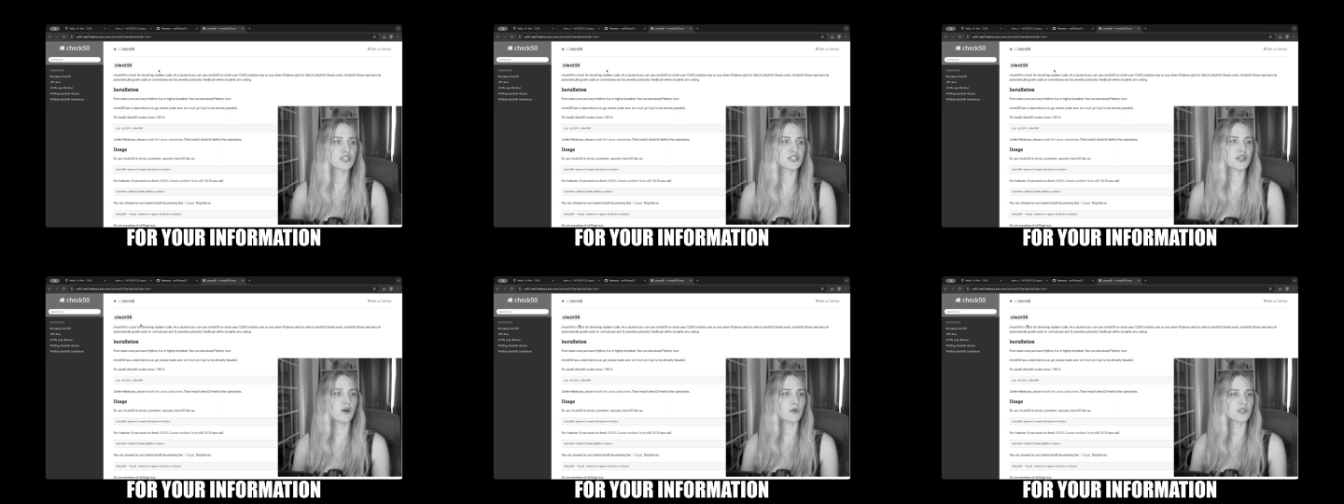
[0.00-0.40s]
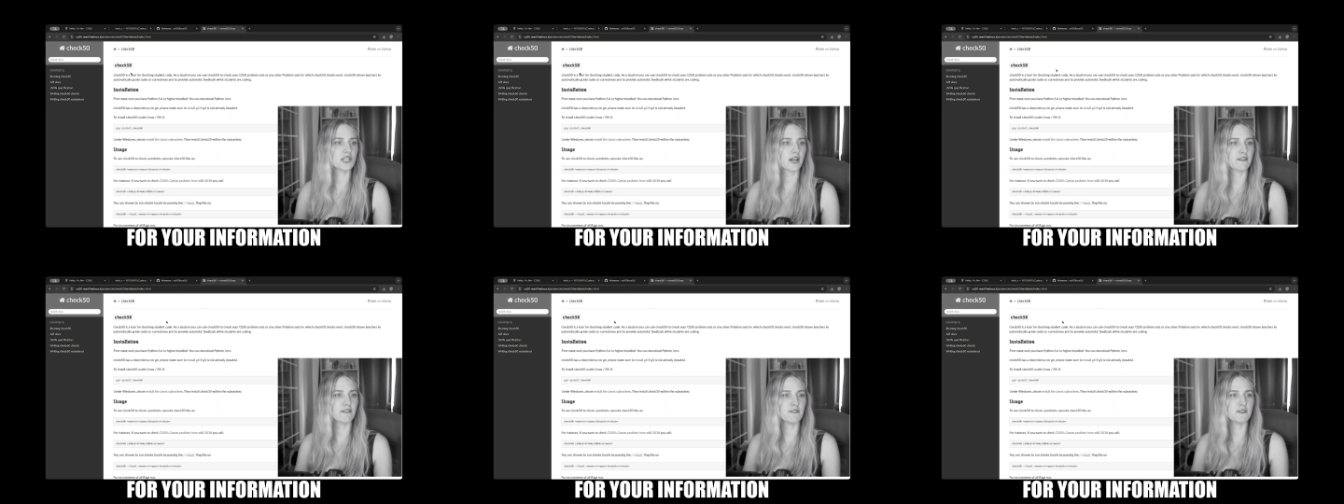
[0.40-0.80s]
So
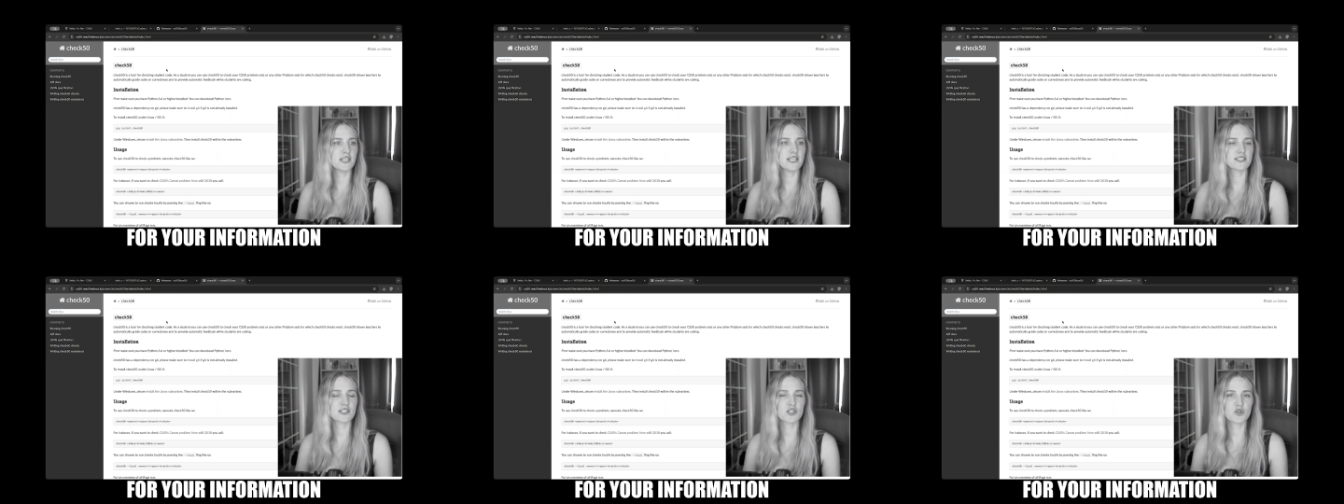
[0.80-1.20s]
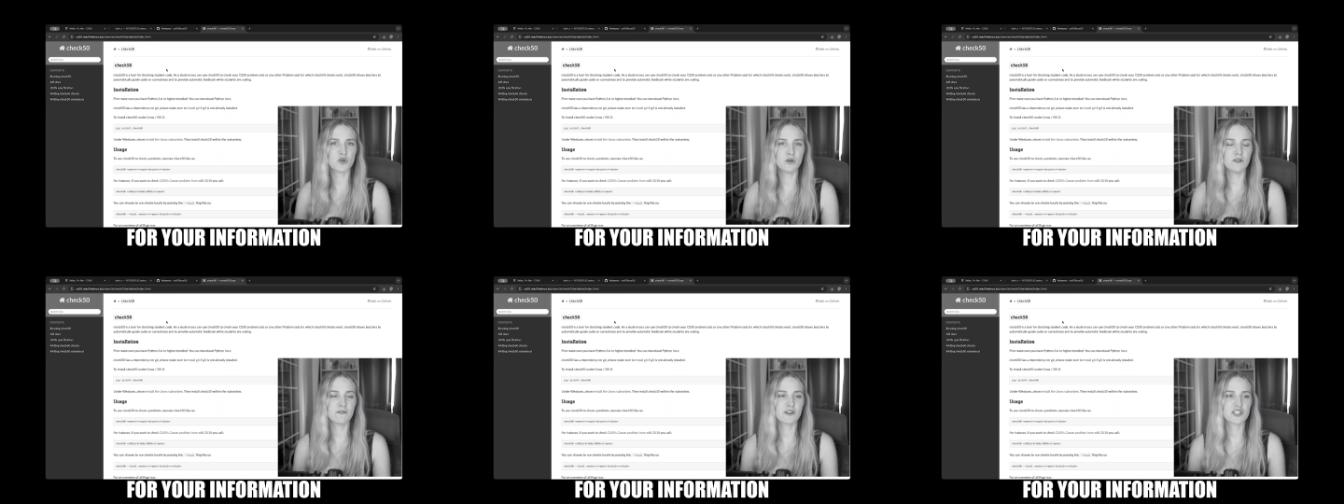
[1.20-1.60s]
Check50 is a
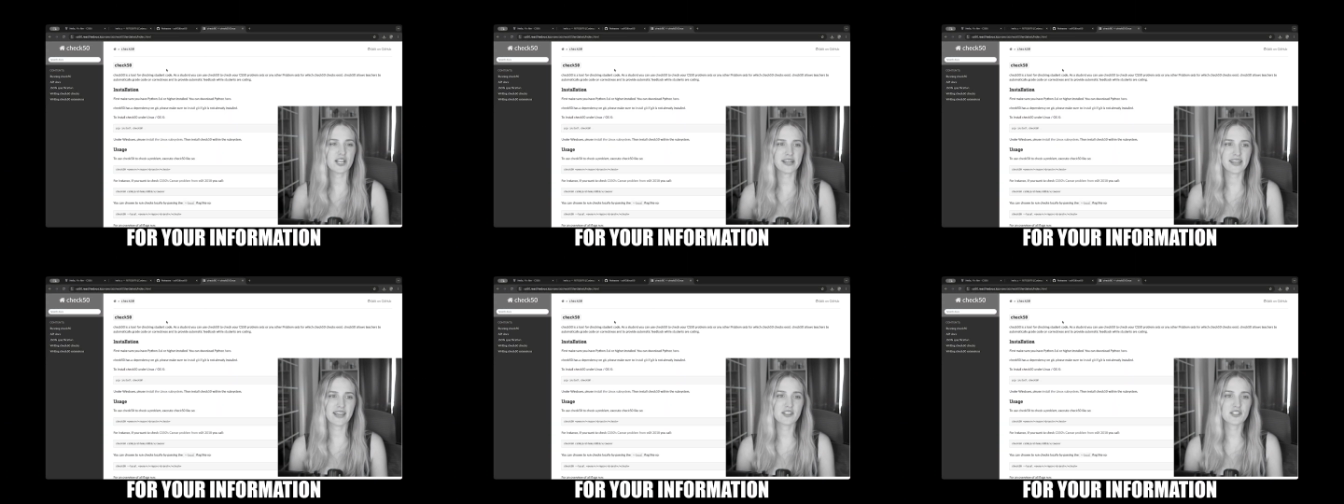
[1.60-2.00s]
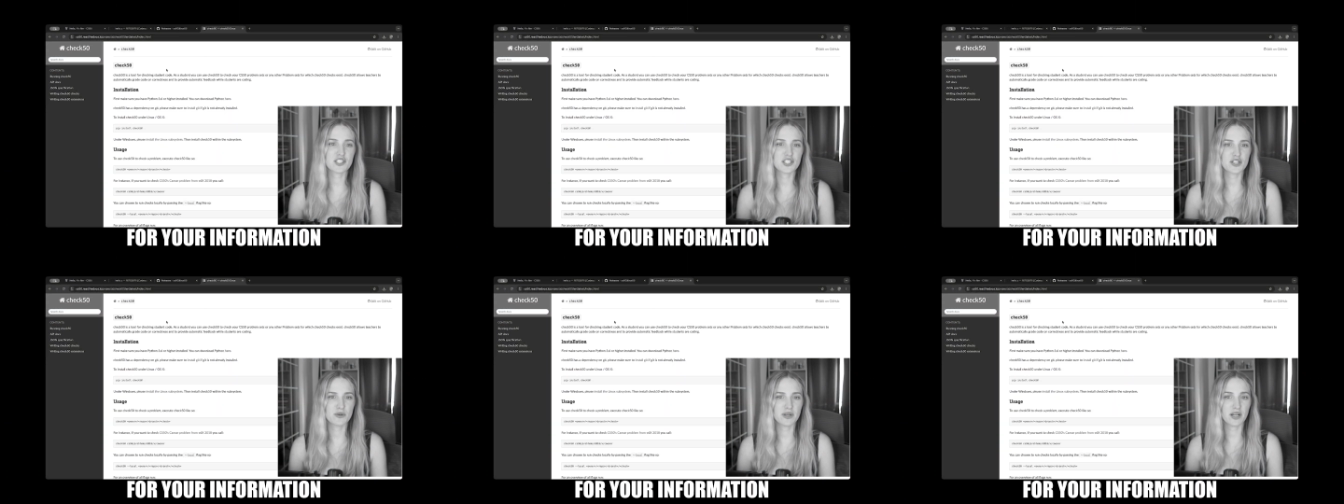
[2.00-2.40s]
tool for checking
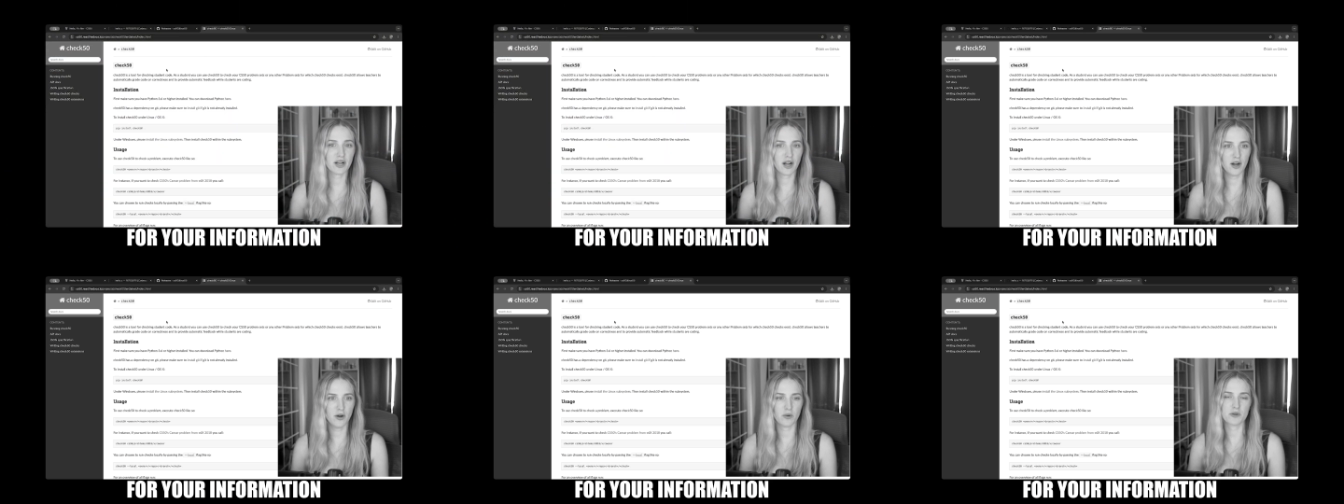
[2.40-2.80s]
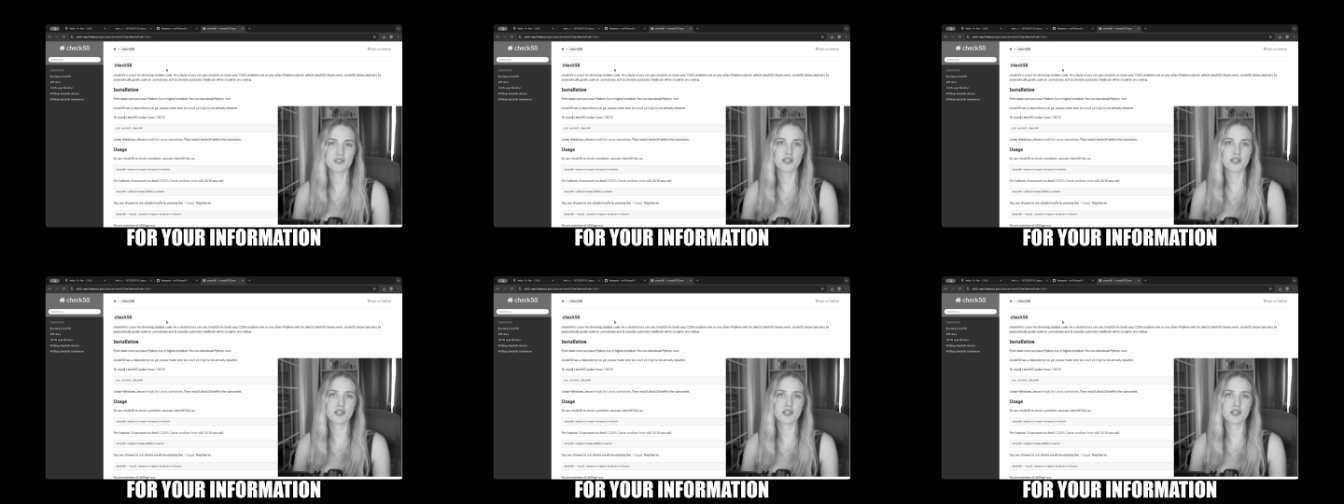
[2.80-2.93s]
student code.